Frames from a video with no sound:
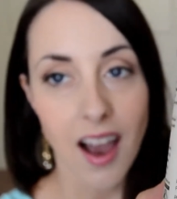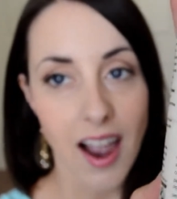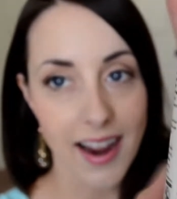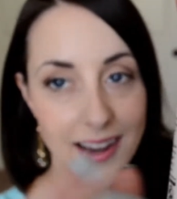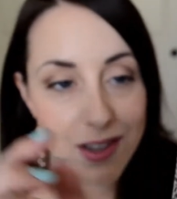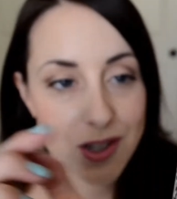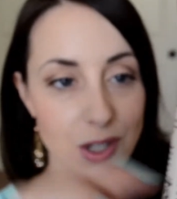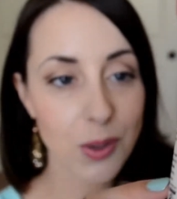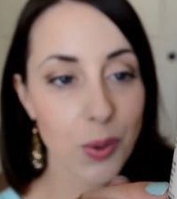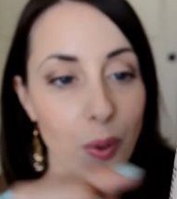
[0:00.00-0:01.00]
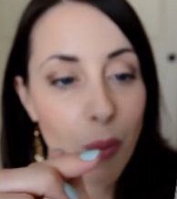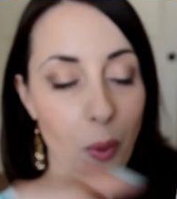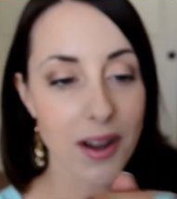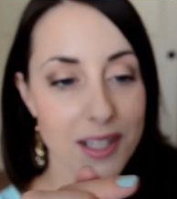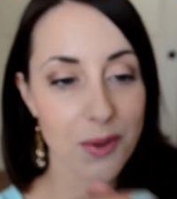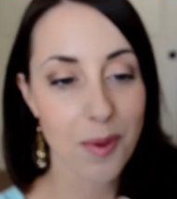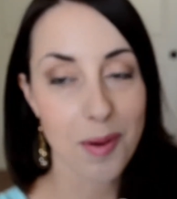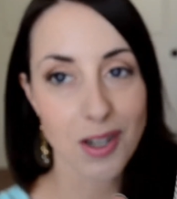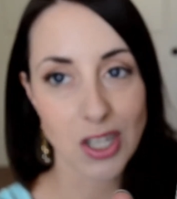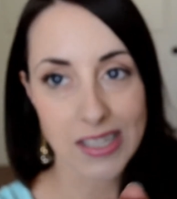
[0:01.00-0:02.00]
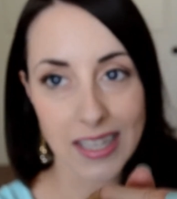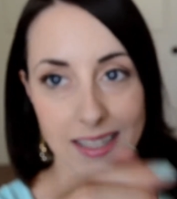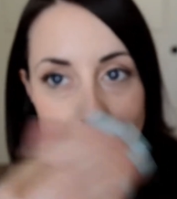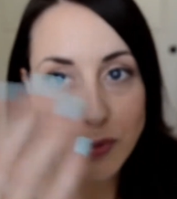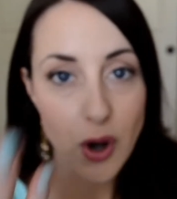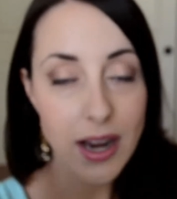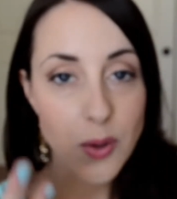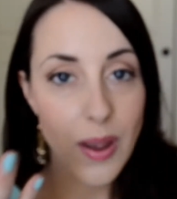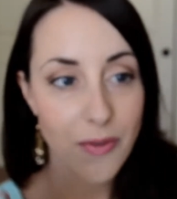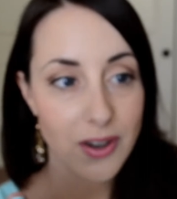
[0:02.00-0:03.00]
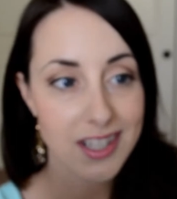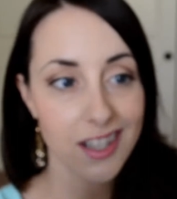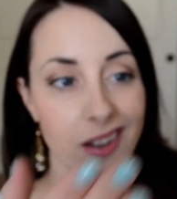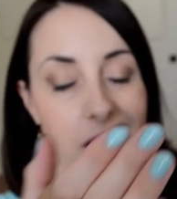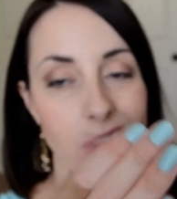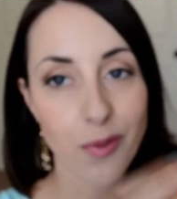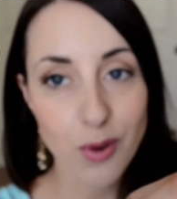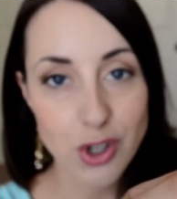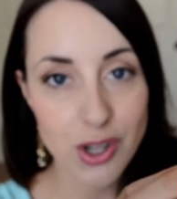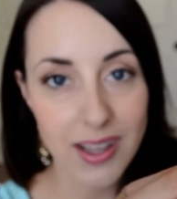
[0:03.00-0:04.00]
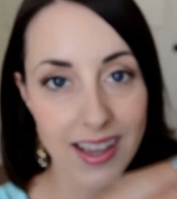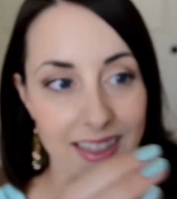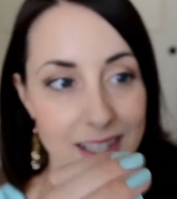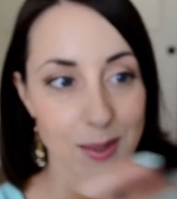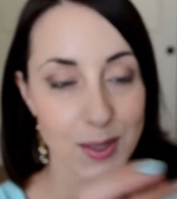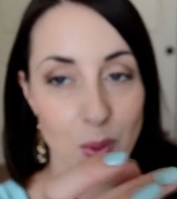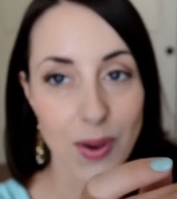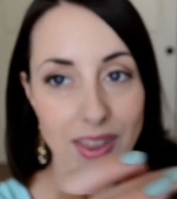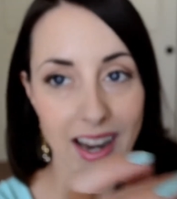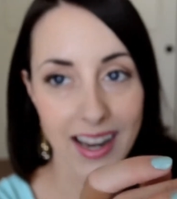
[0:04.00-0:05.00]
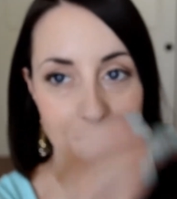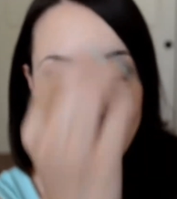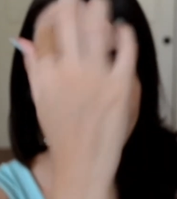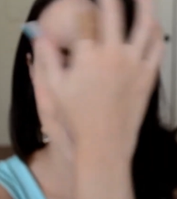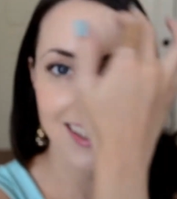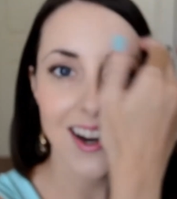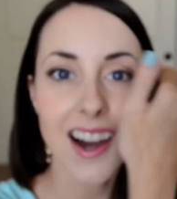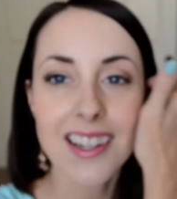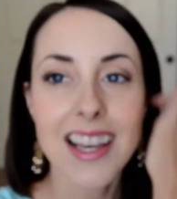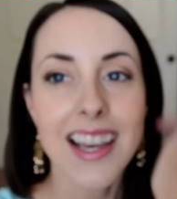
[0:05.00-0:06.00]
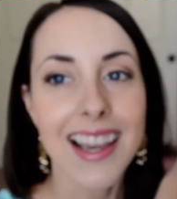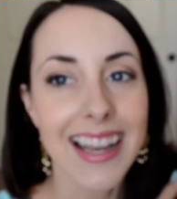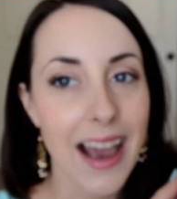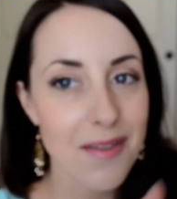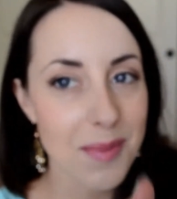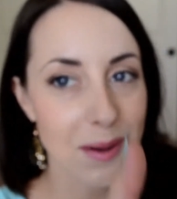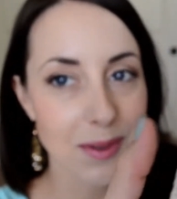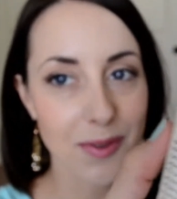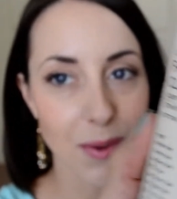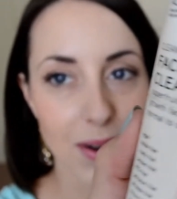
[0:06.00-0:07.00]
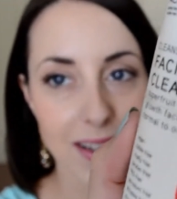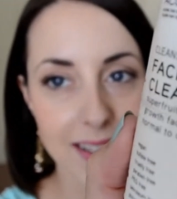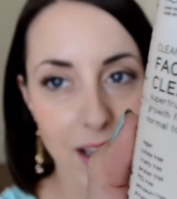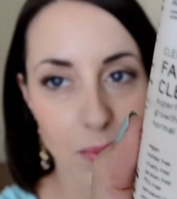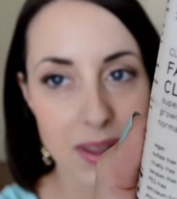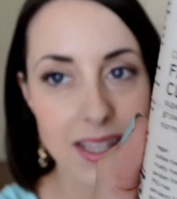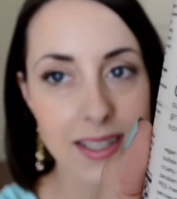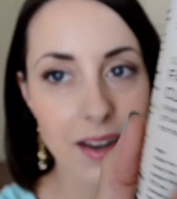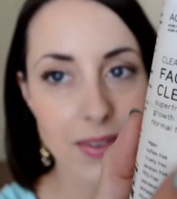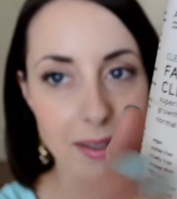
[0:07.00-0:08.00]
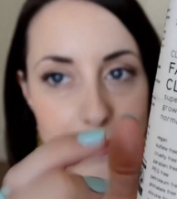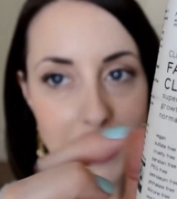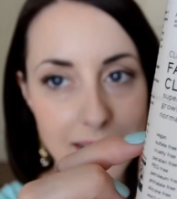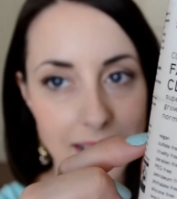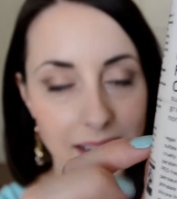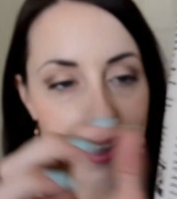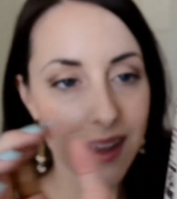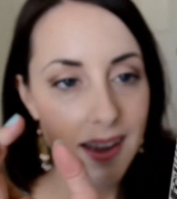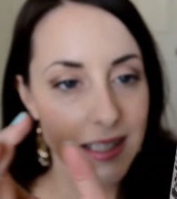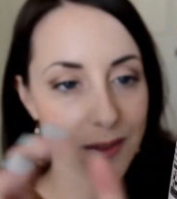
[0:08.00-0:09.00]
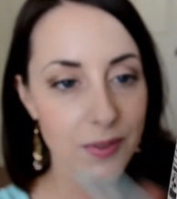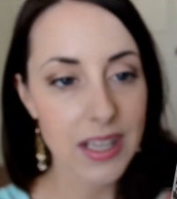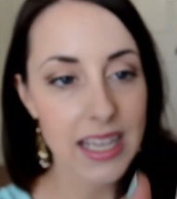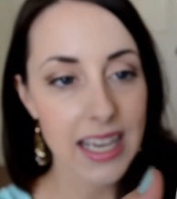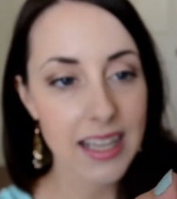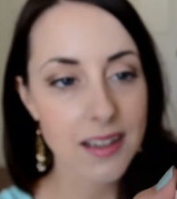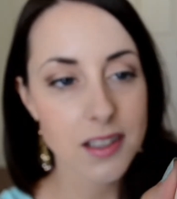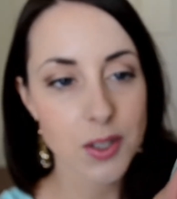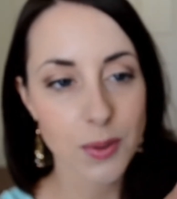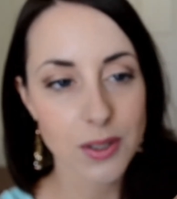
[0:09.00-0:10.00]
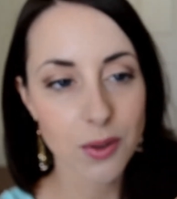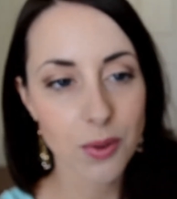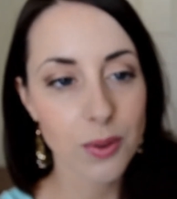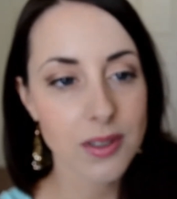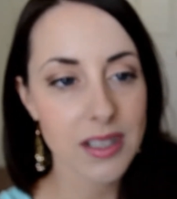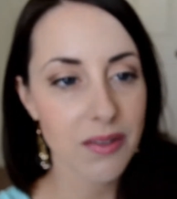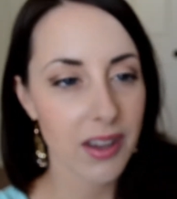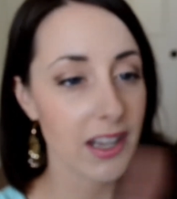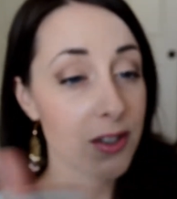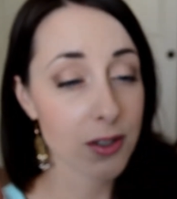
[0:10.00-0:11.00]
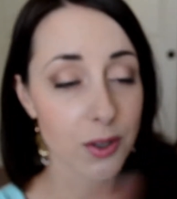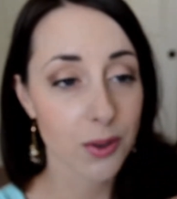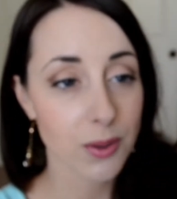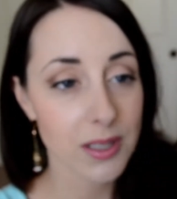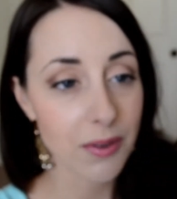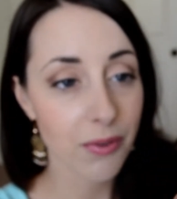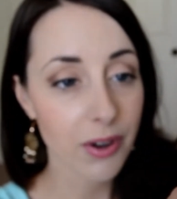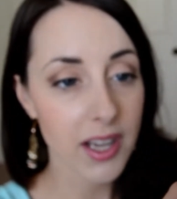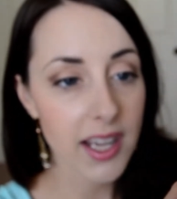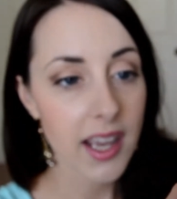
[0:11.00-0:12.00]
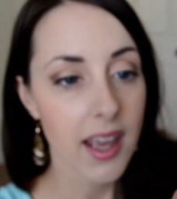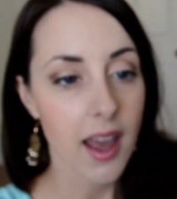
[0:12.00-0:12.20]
I do want to repurchase this. I'm trying to wait for a deal. Unfortunately, this is the one that I had backstocked and haven't been able to find one on sale, but this stuff is amazing. It's vegan, so it's cruelty, and it's also cruelty-free,